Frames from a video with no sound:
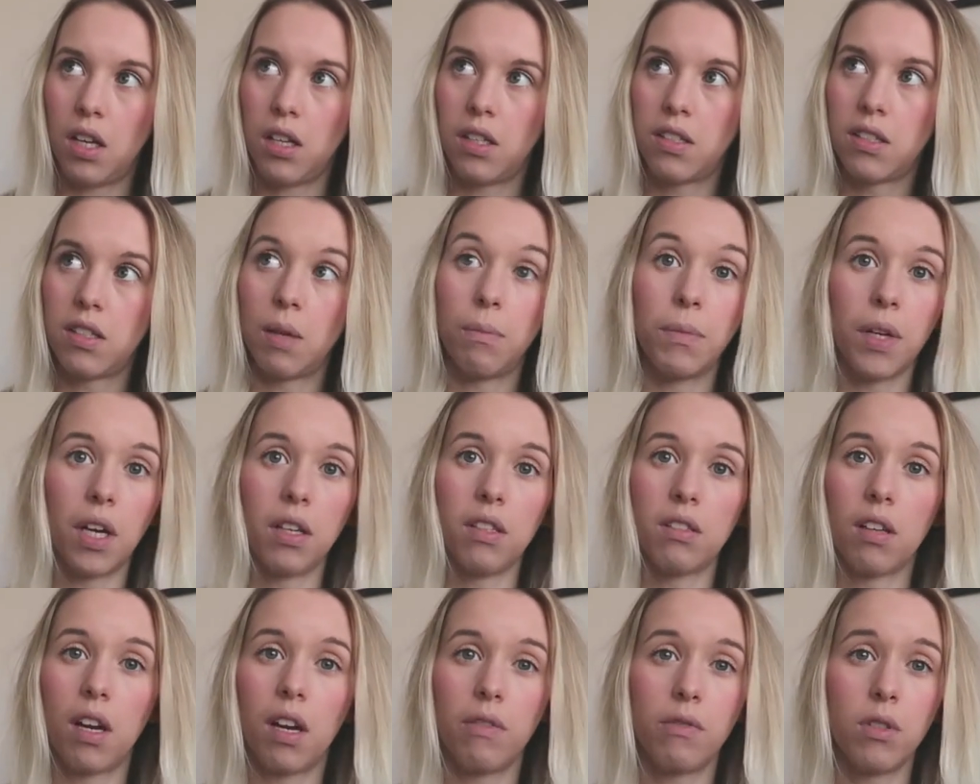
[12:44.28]
Some
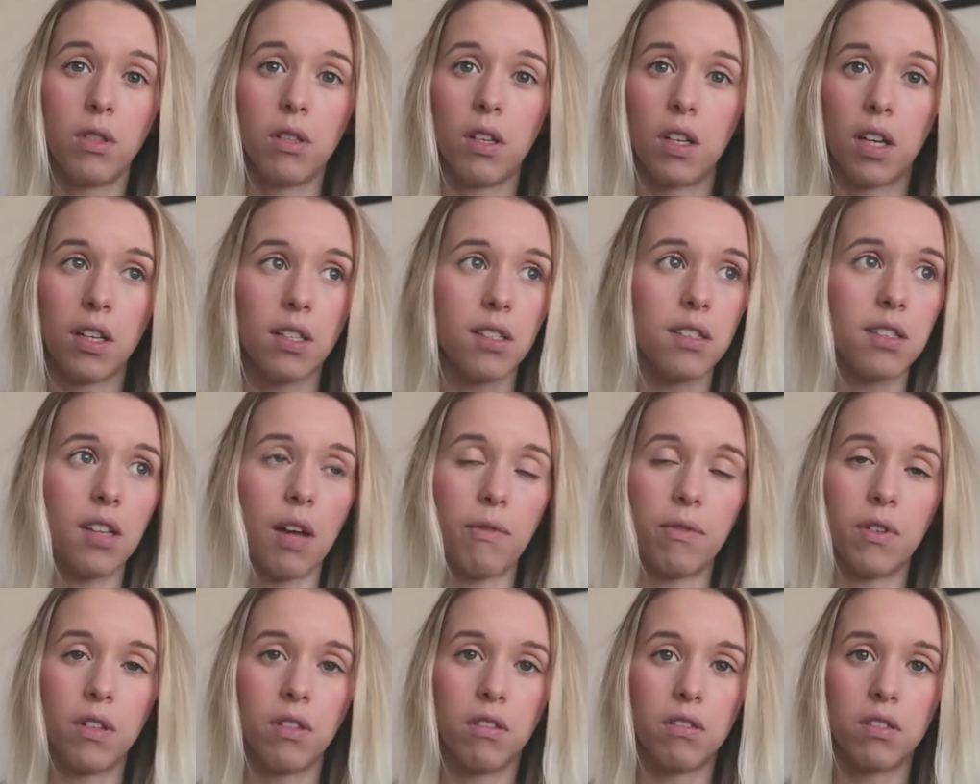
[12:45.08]
nights I have to do it like
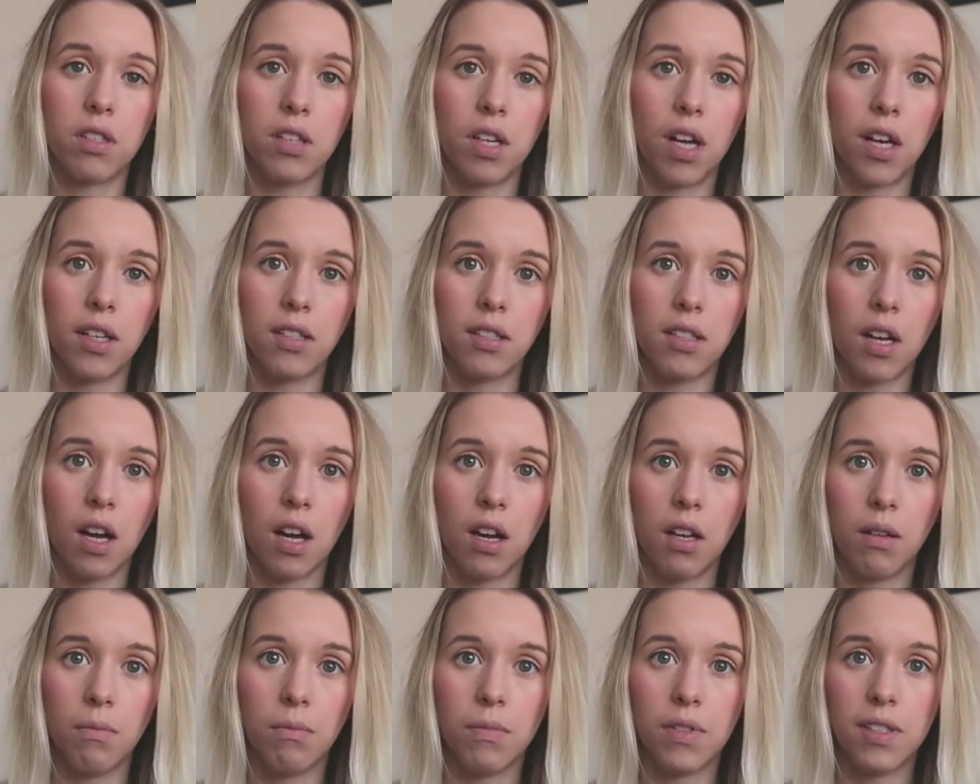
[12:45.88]
7 to 9
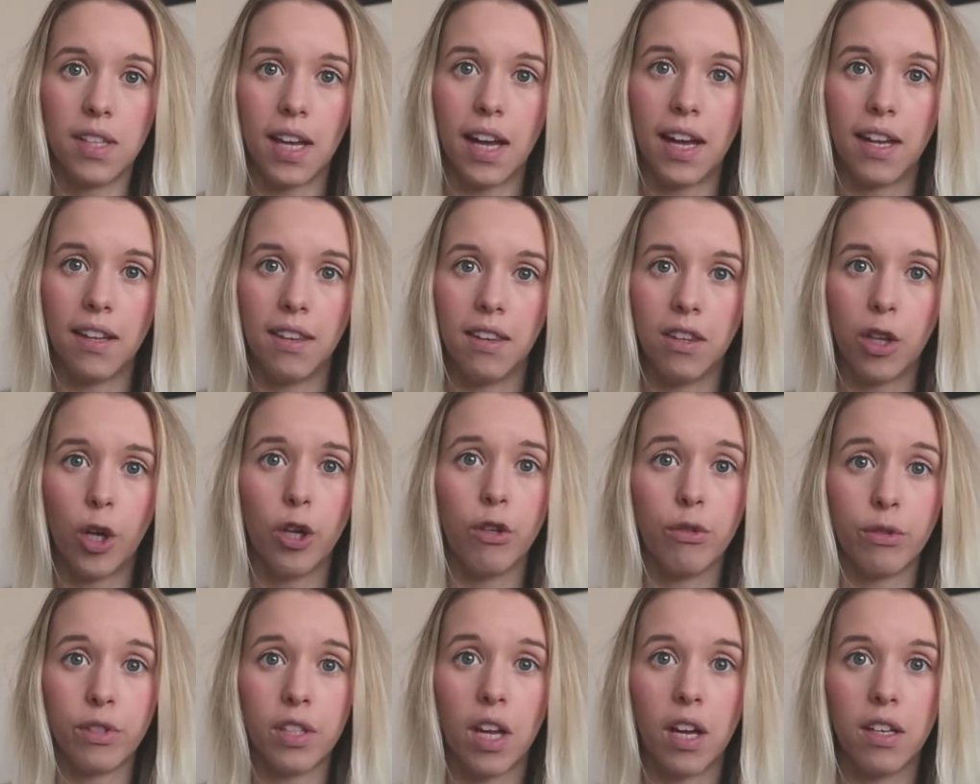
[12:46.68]
times, and
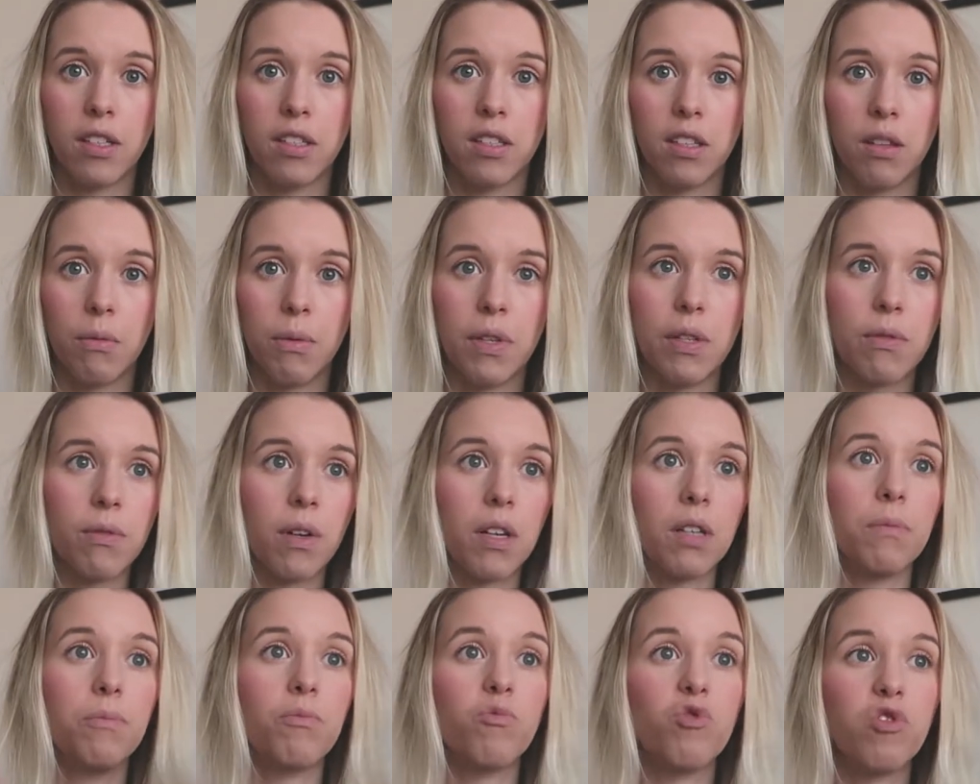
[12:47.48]
those nights are the ones
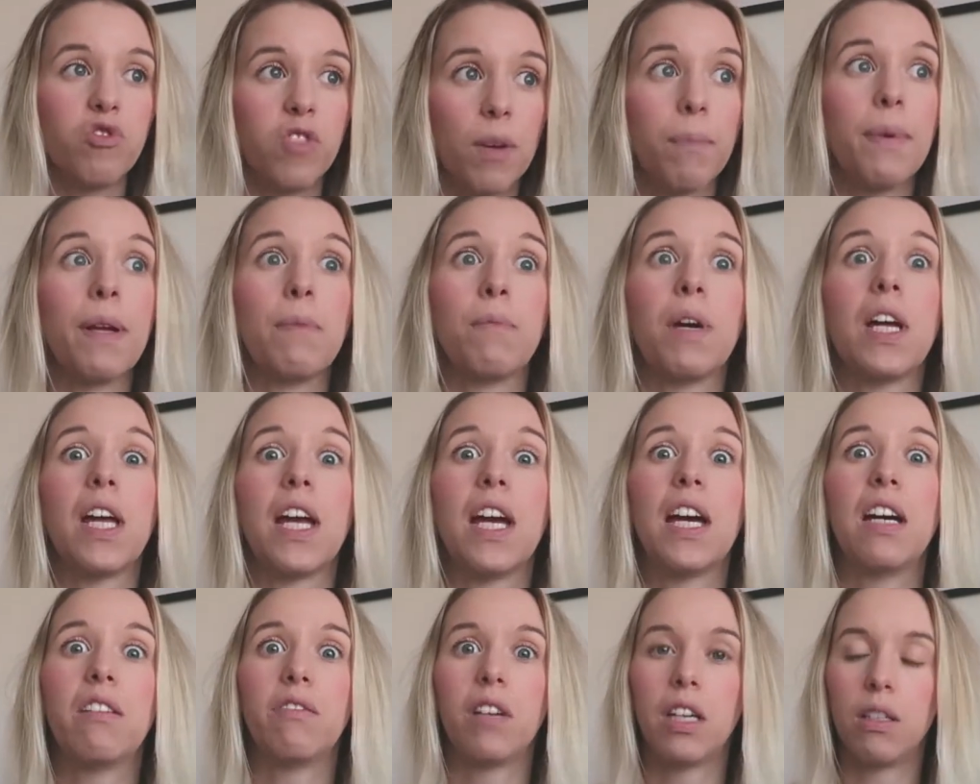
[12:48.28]
where I'm ripping my
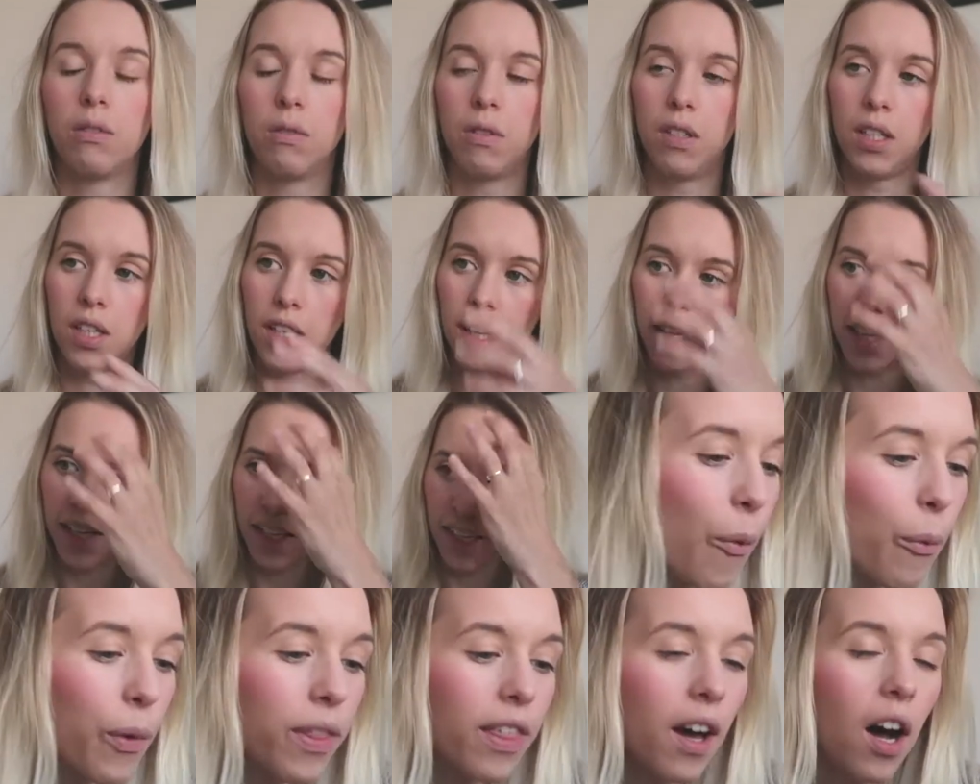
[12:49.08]
hair out.
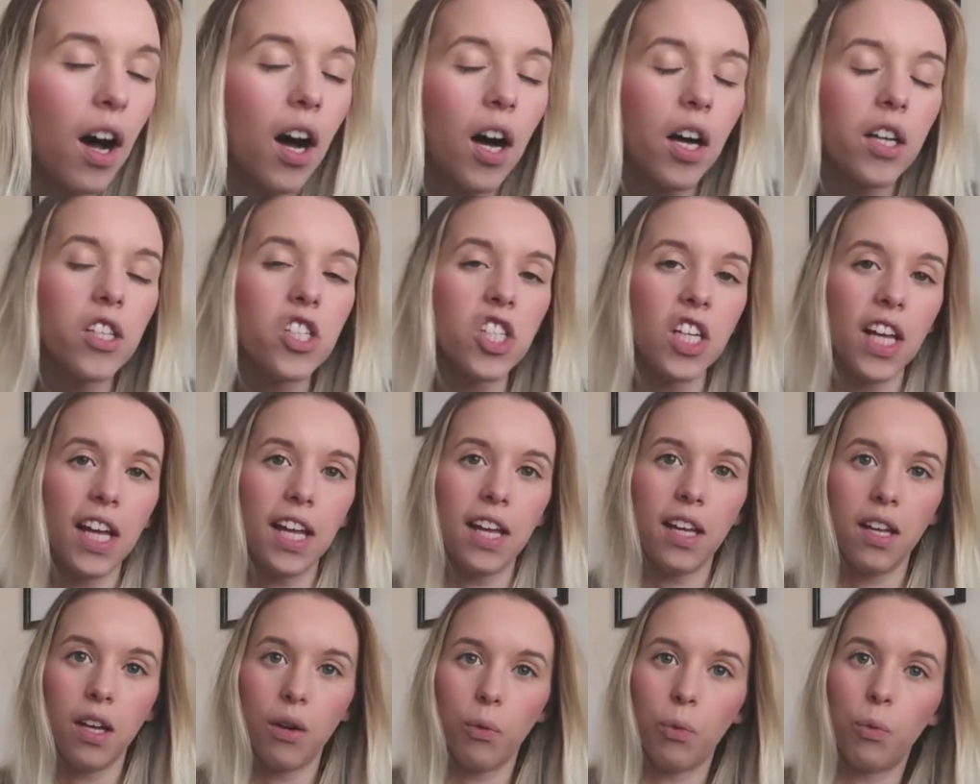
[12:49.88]
With
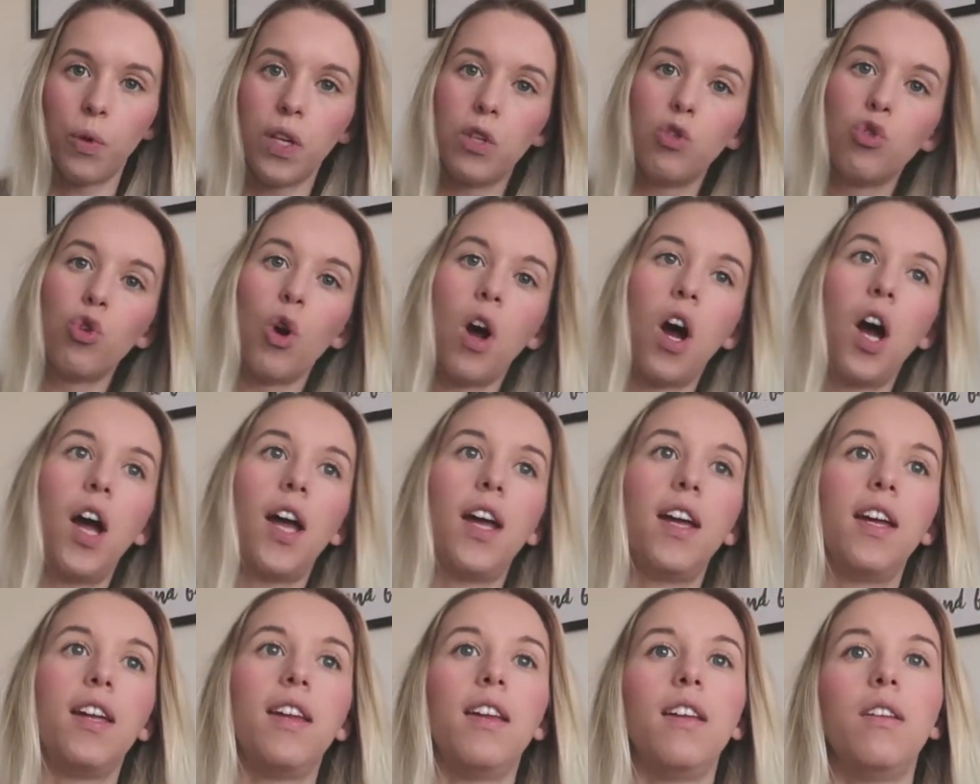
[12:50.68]
Archie, we
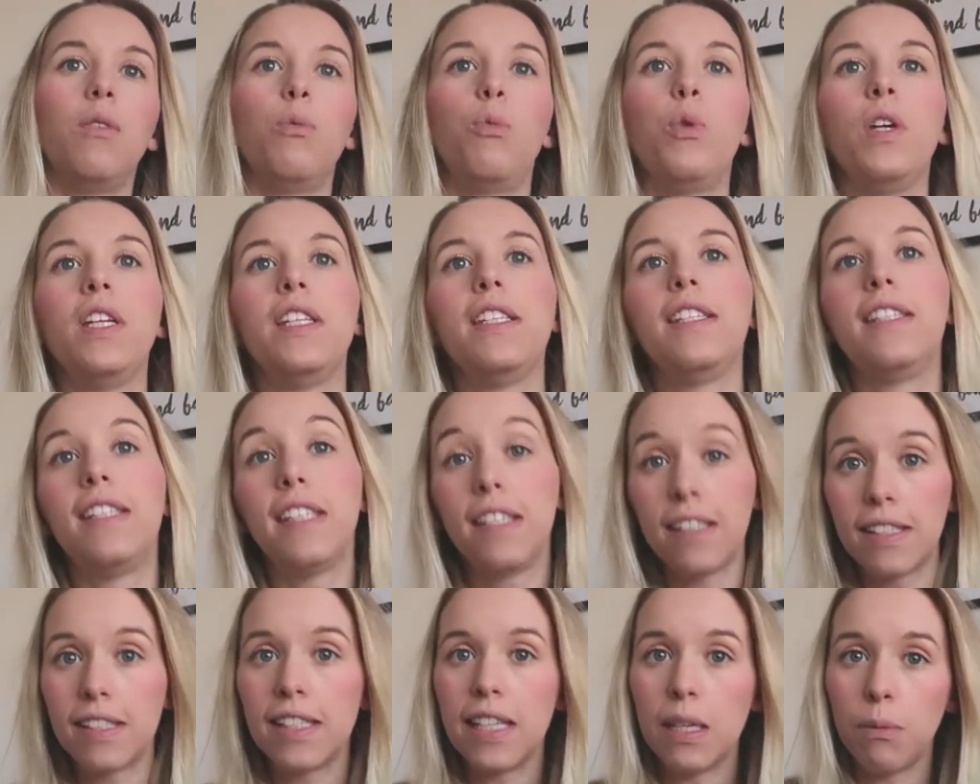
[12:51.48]

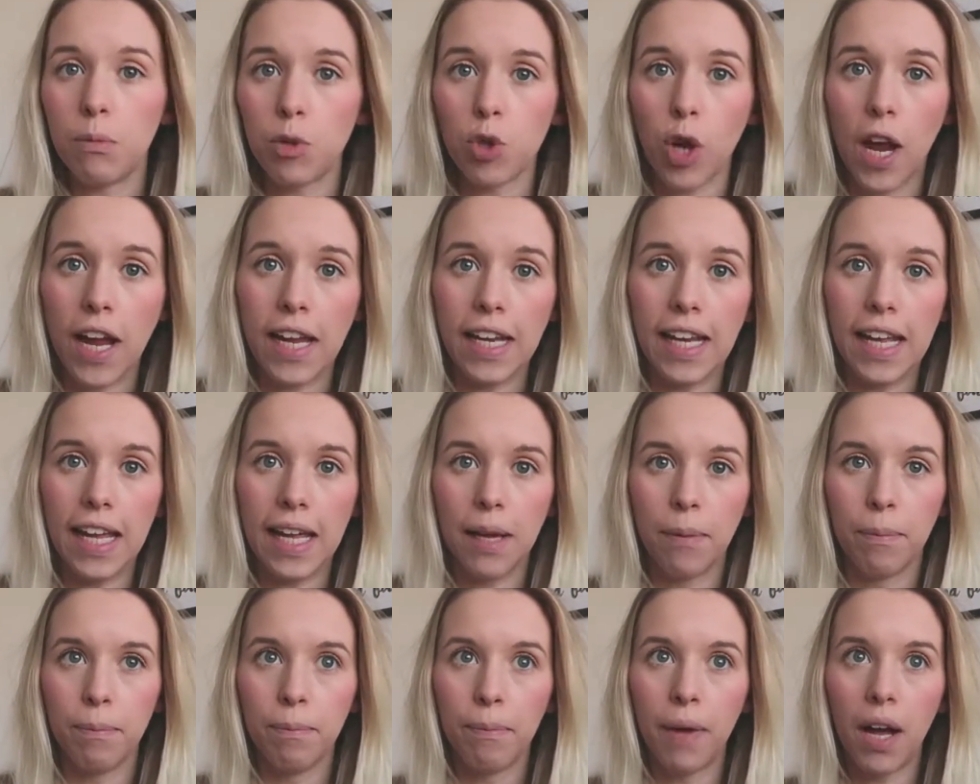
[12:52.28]
did sleep train
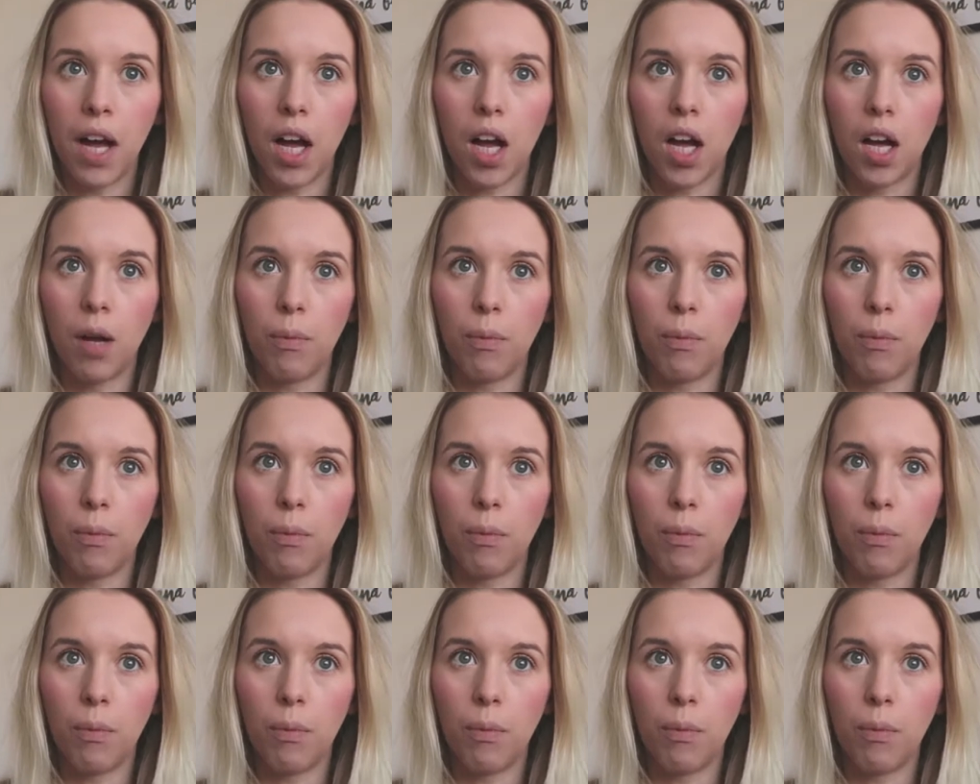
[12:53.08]
him.